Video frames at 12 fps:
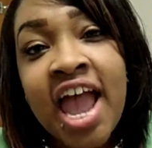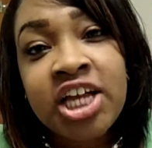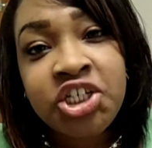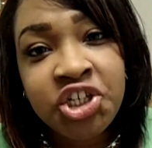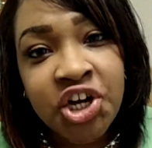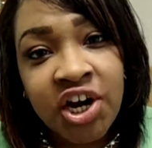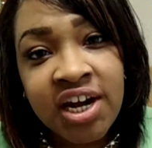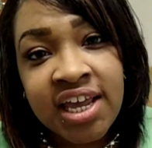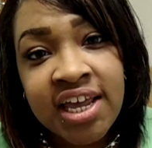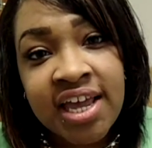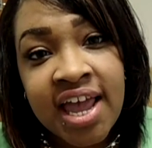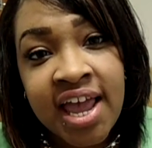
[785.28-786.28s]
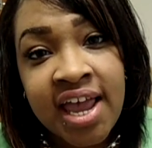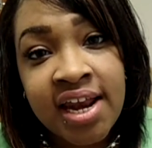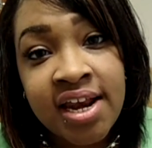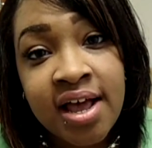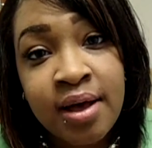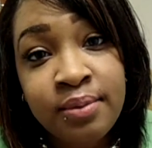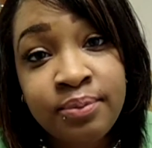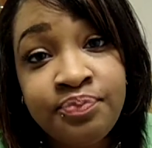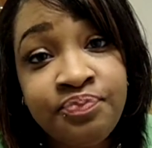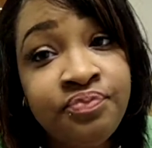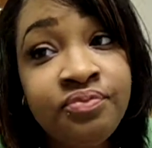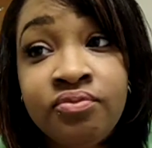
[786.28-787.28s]
journey and,
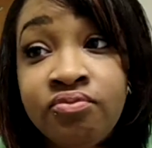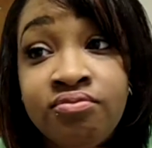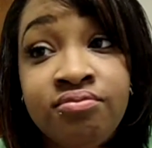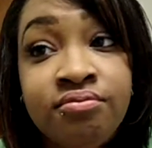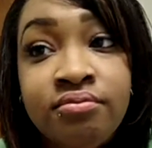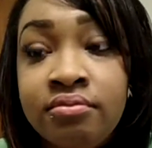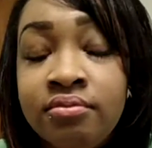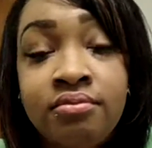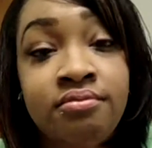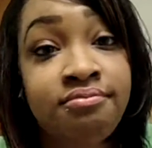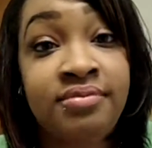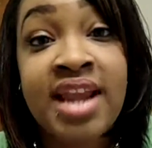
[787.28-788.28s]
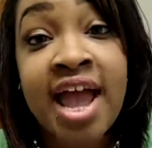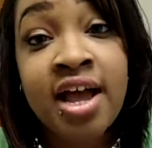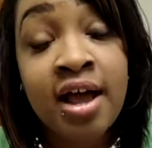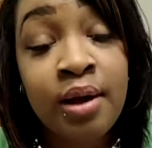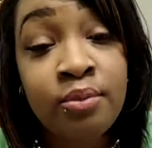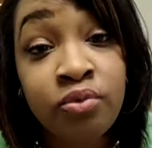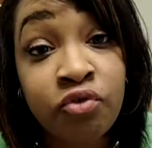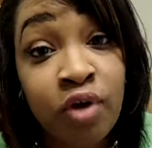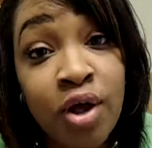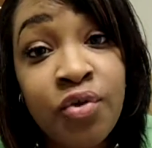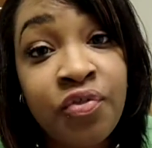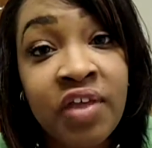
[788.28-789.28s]
um, not um
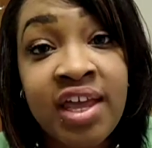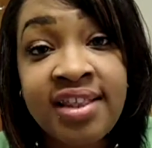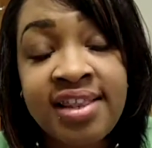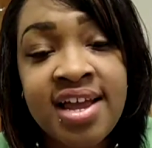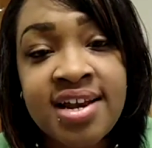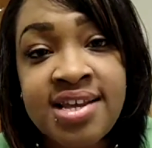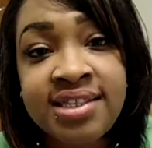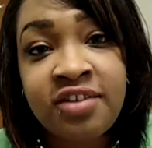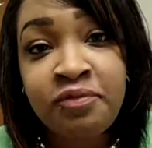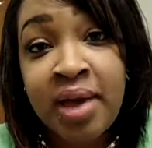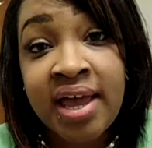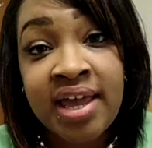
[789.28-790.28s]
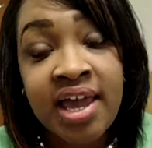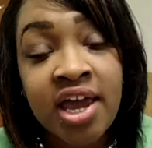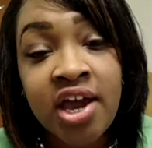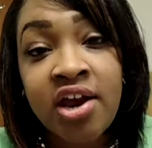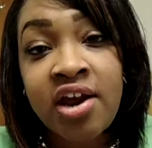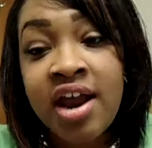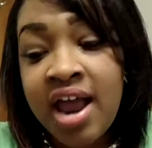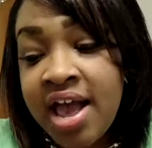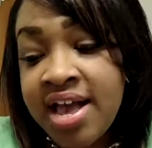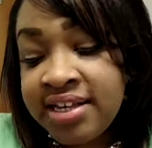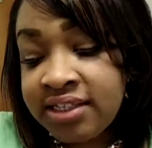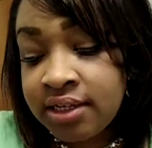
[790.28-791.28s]
growth and thickness of my hair
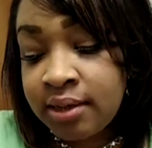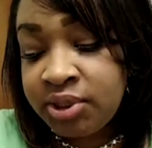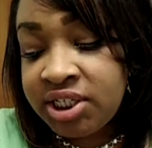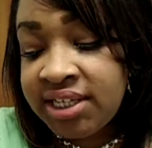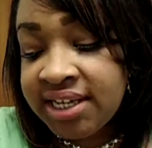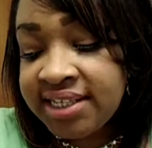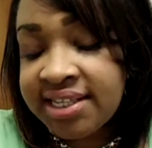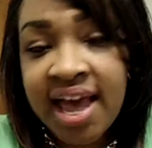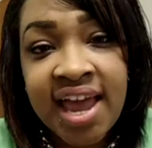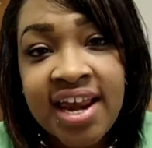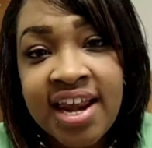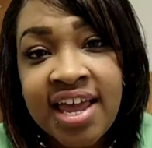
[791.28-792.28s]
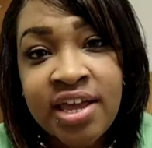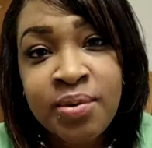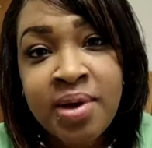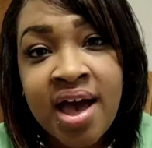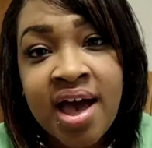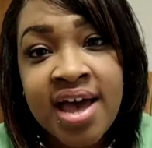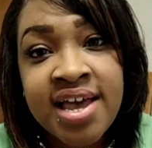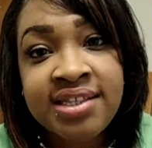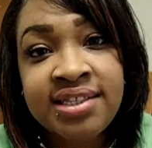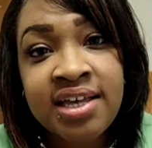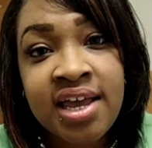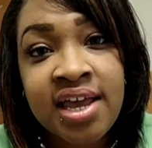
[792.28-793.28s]
so i'm just excited you guys
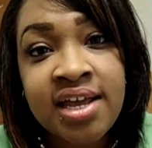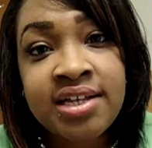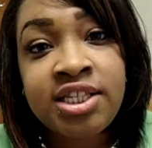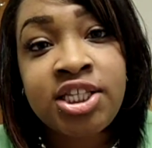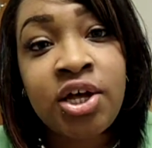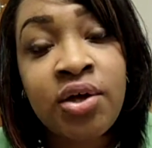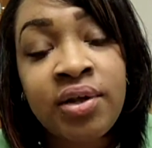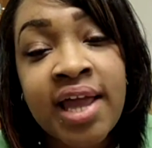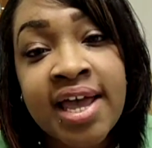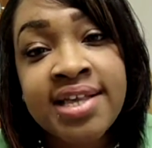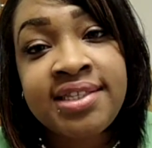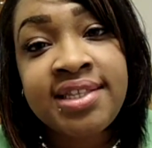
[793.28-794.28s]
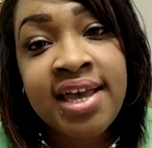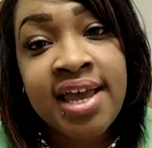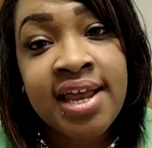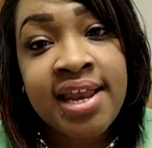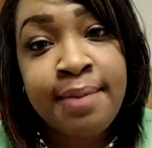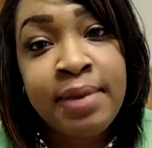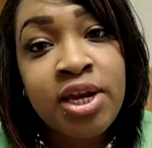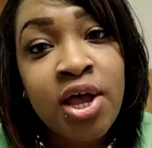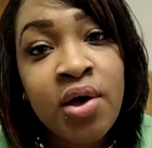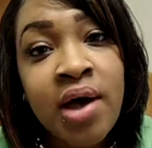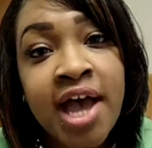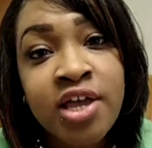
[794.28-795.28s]
and so like i said let me
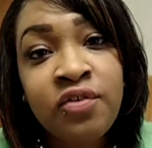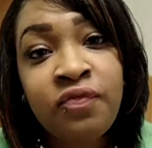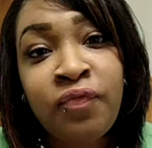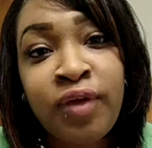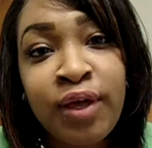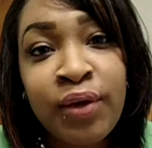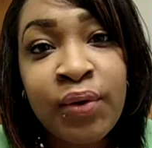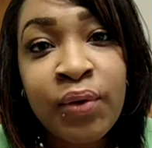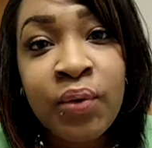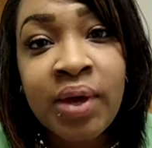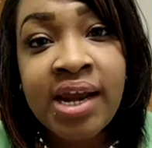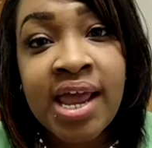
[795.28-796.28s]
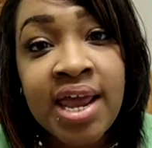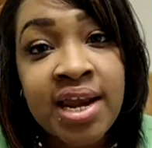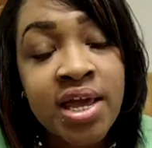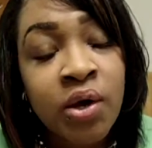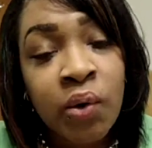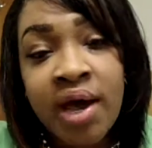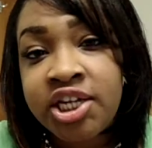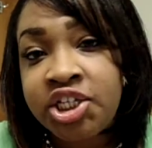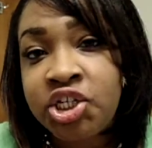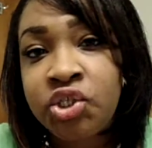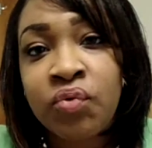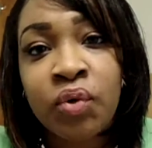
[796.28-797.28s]
know how you feel and any
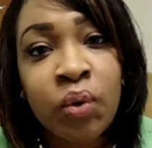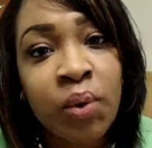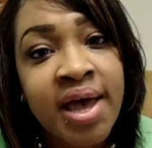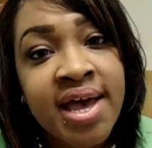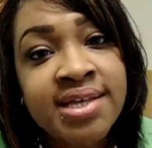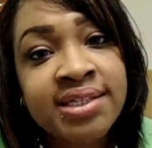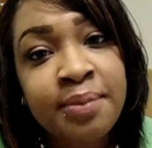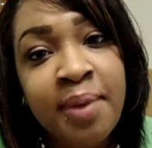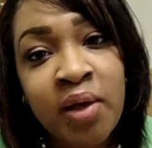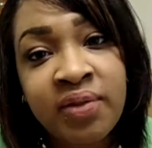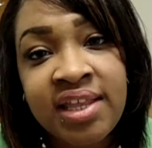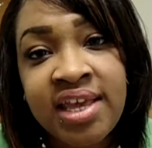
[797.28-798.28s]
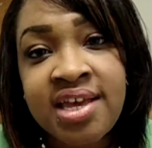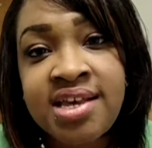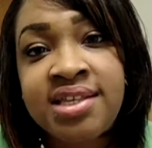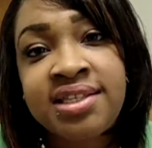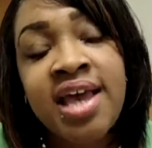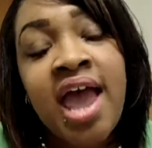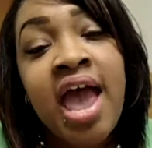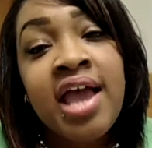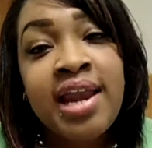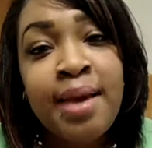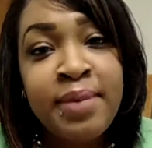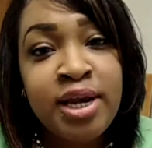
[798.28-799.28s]
questions or requests about this
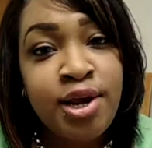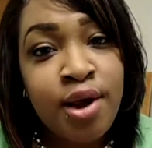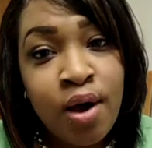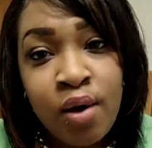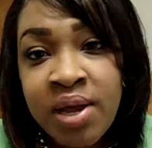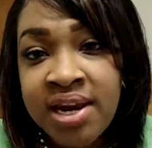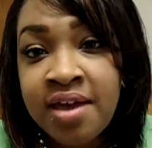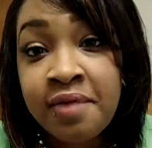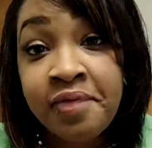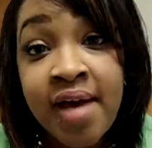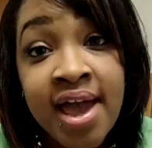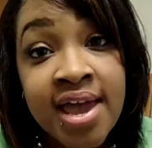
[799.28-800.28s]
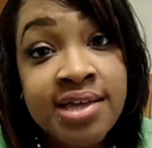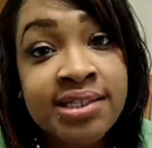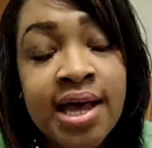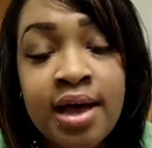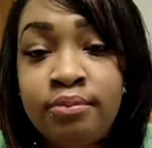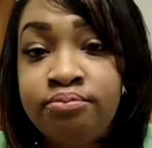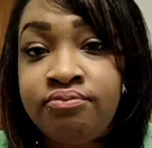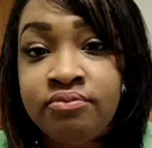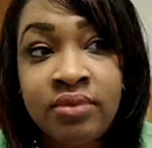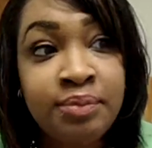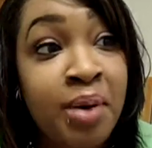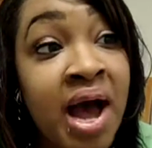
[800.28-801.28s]
let me know any advice i'm um,
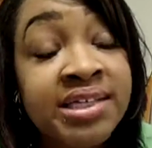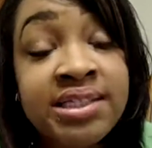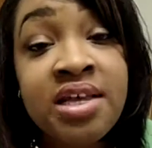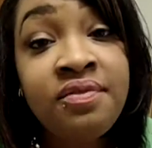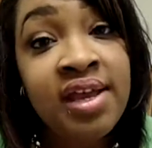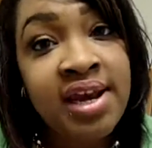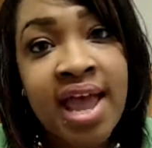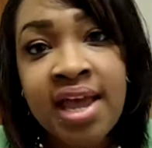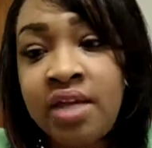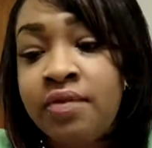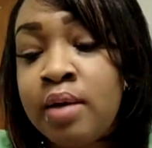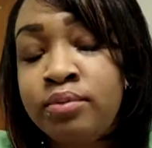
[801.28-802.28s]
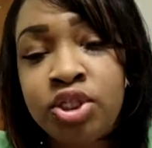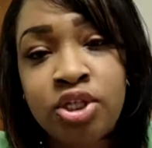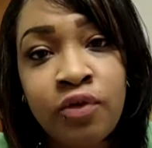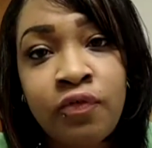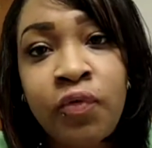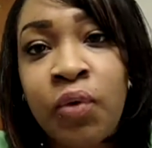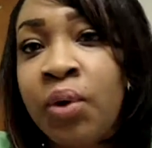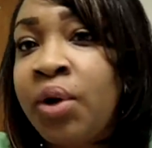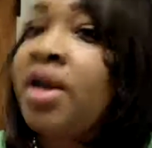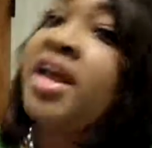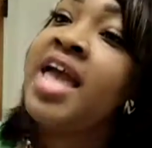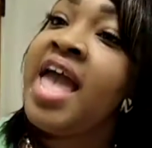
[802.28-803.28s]
positive and negative i'm so for
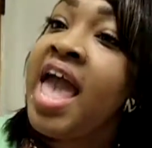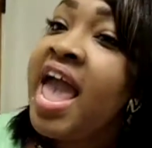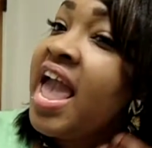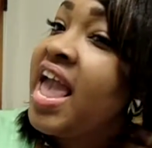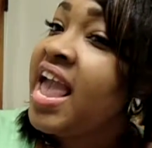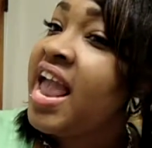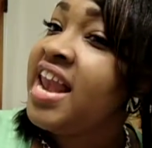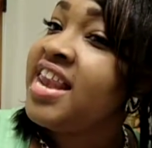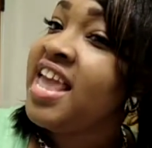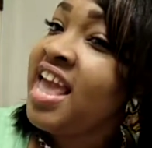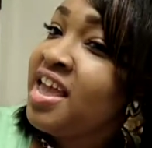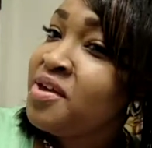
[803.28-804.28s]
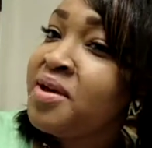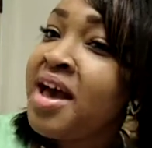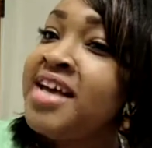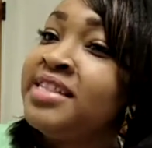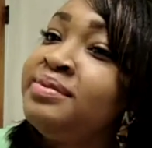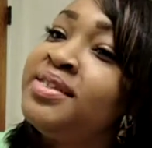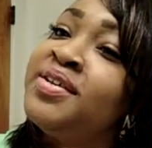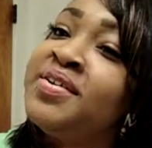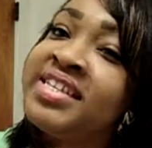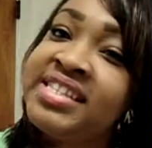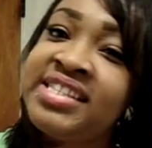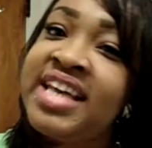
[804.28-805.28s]
it and yeah you guys i'm so
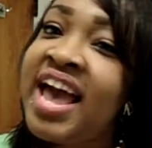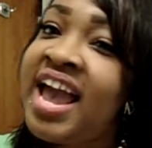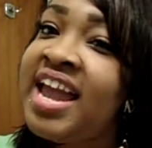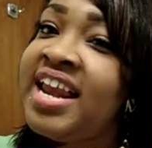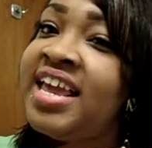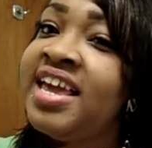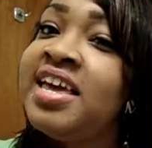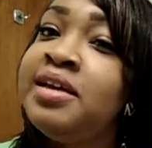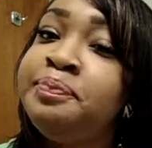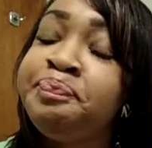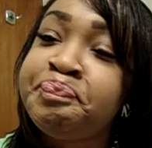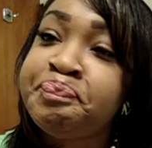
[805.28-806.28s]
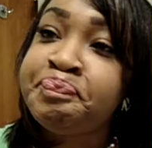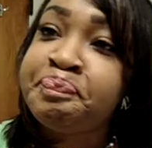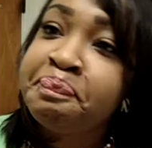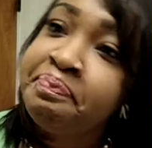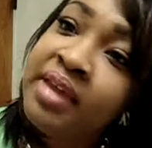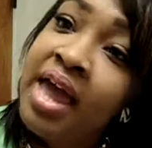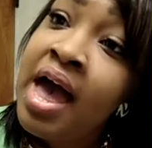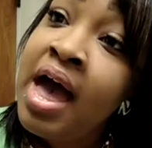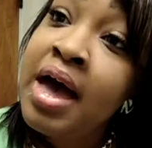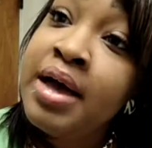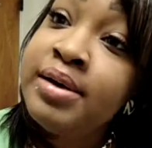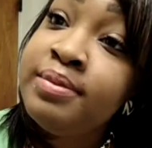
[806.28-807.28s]
excited
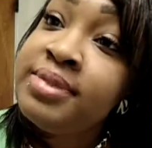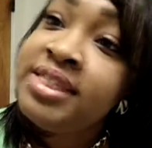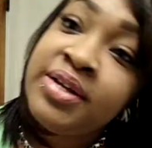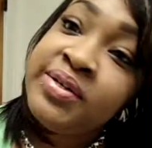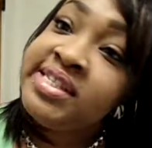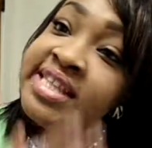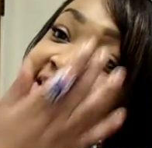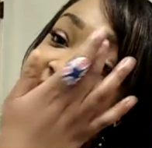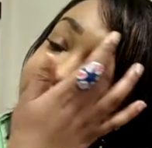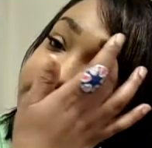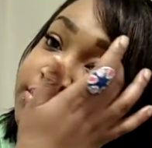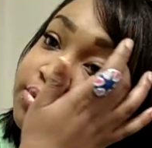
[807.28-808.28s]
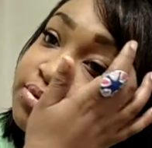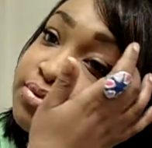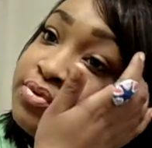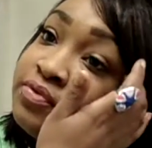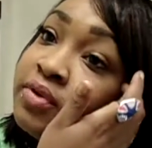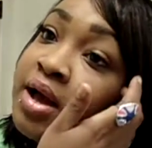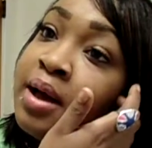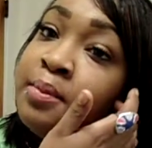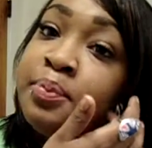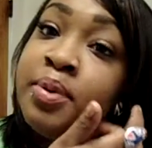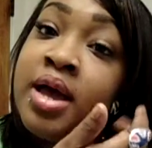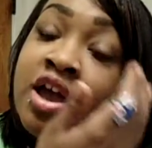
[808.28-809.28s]
um, so stay tuned,
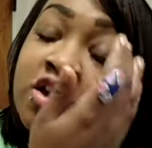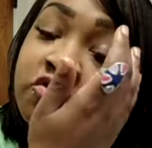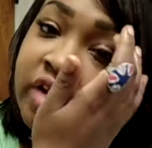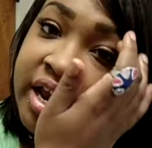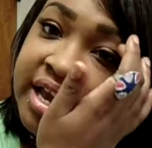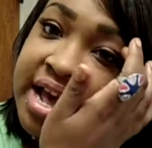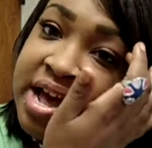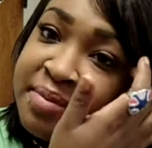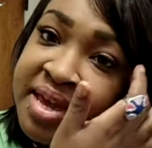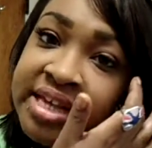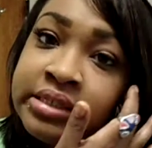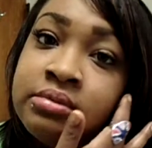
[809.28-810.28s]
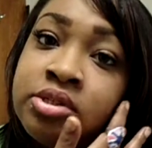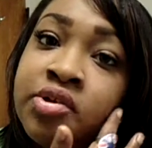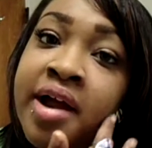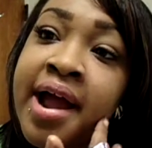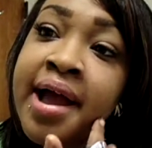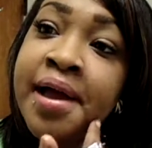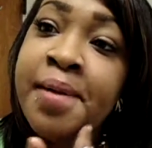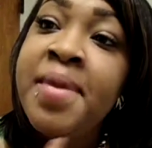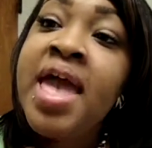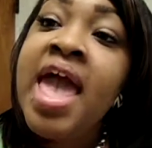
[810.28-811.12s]
um, rate, comment, and subscribe.